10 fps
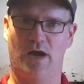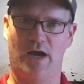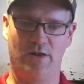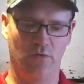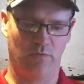
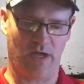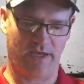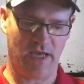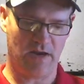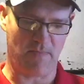I
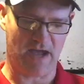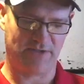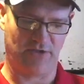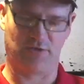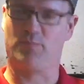can't imagine this